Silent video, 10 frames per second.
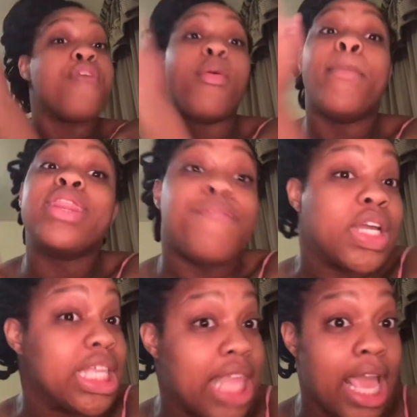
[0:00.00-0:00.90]

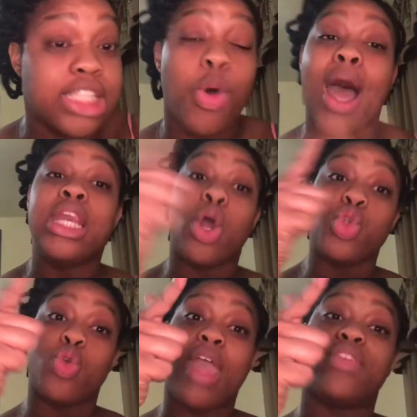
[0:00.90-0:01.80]
motherfucking thing. So I know
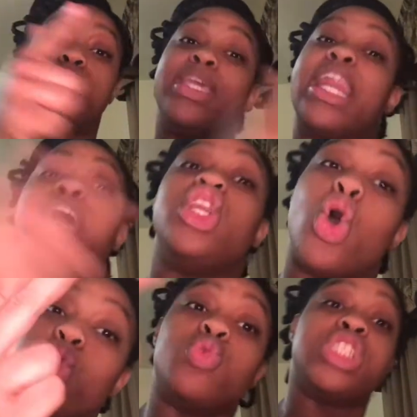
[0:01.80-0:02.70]
you gave it to me, and I know
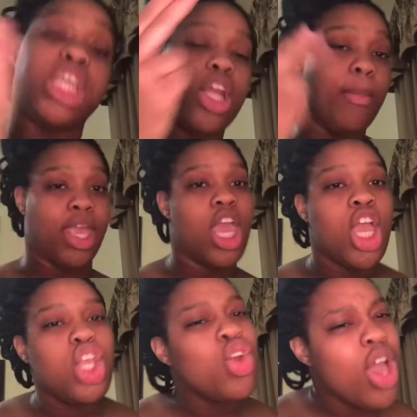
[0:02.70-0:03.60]
you was cheating on me.
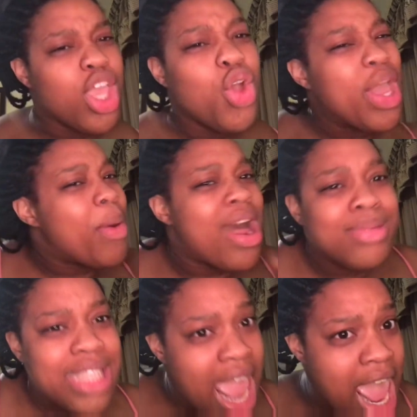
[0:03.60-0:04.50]
You get what
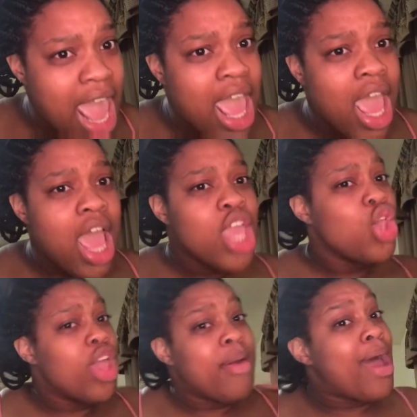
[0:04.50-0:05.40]
I'm saying? You
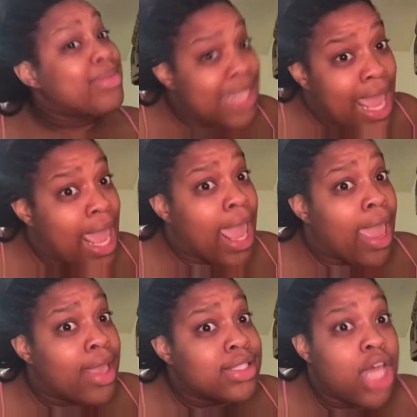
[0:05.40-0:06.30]
get what I'm
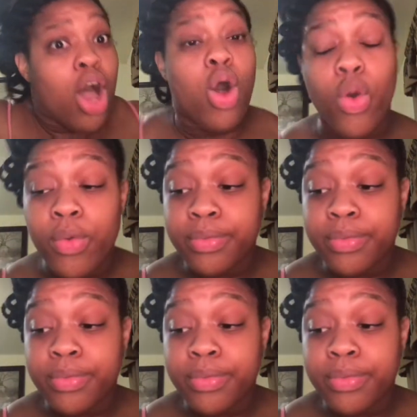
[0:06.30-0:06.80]
saying? So